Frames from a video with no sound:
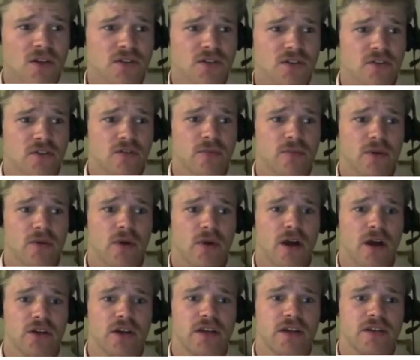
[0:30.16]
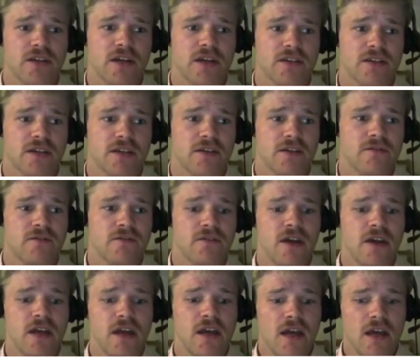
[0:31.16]
So I thought it'd be quite a good idea to give
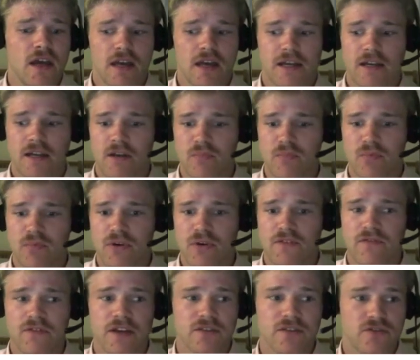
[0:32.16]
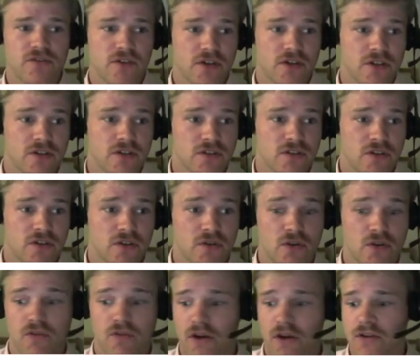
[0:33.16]
a little brief introduction to
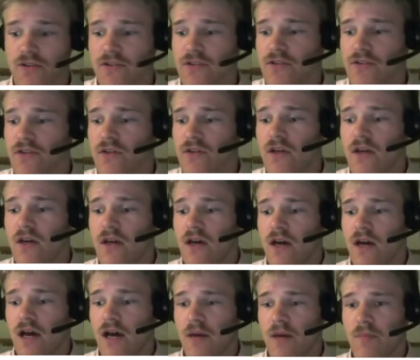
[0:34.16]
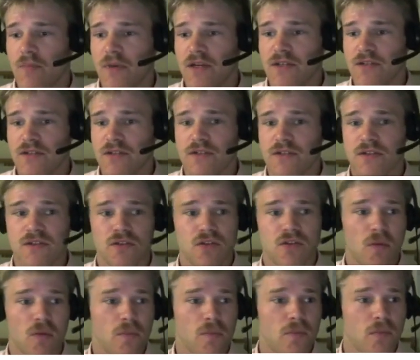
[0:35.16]
Crux, as not